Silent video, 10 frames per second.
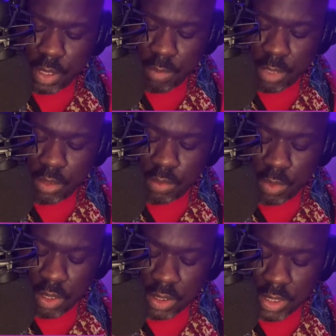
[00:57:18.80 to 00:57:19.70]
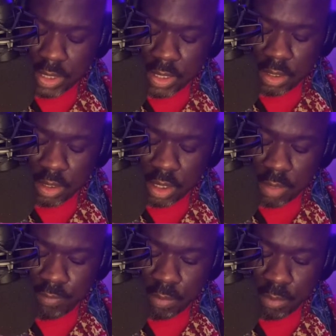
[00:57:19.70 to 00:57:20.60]
Mother's words did little to
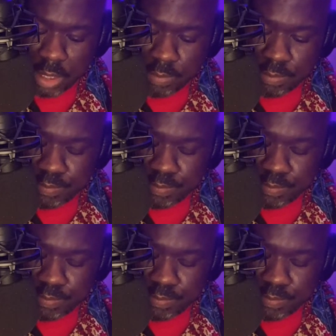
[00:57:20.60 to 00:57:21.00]
comfort me.